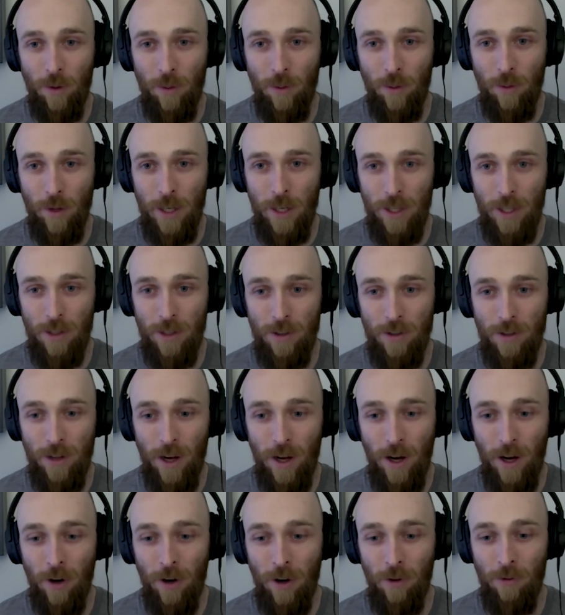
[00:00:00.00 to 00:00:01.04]
from a place
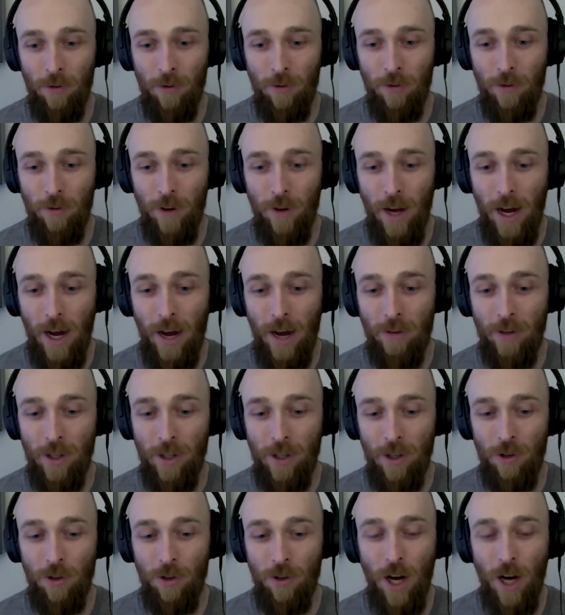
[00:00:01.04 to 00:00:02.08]
of
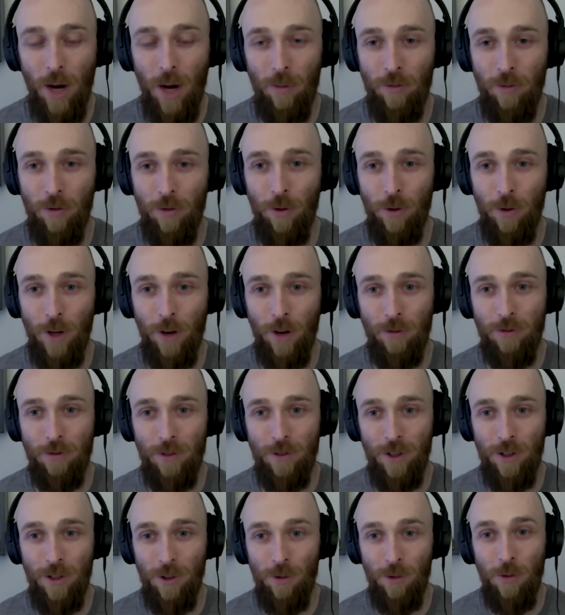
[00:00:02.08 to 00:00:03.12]
having your cup full enough
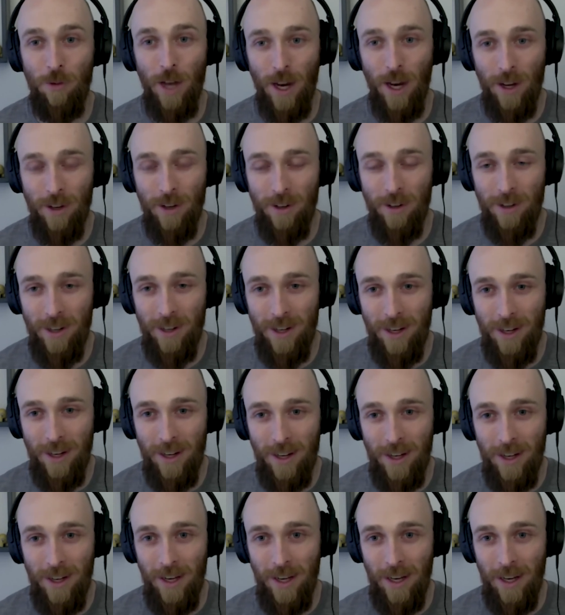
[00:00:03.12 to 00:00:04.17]
to do that
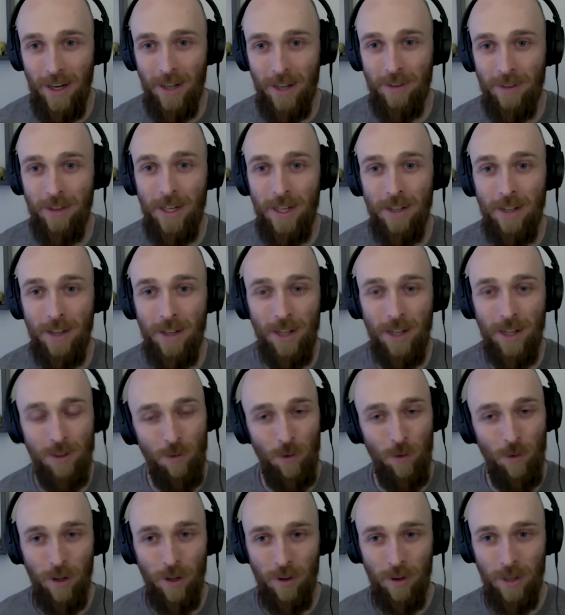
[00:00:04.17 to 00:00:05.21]
and i think
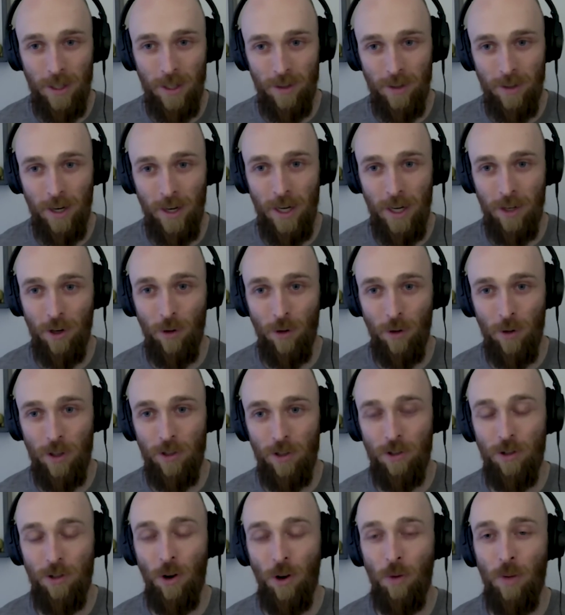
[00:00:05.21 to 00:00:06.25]
that's one of the things that i
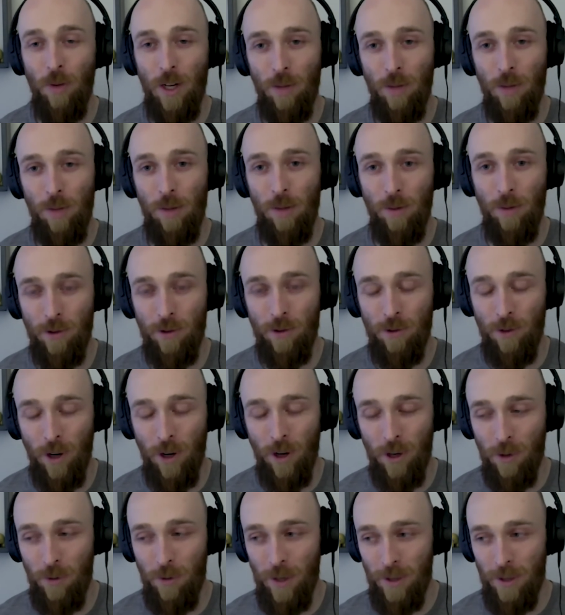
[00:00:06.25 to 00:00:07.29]
notice so many people
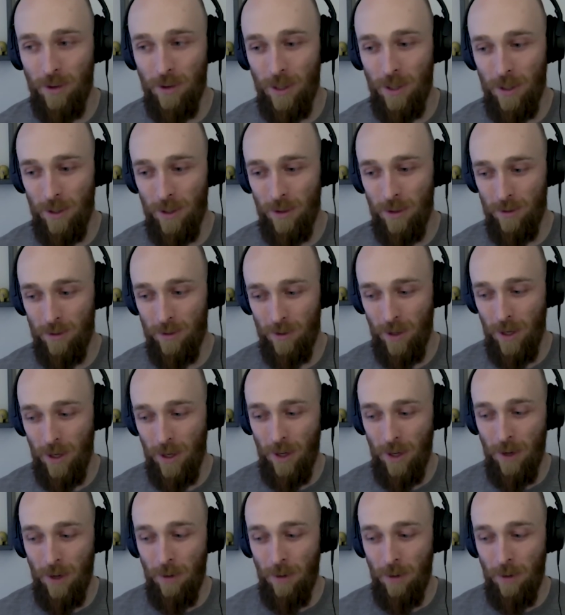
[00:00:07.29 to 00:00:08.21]
struggle with is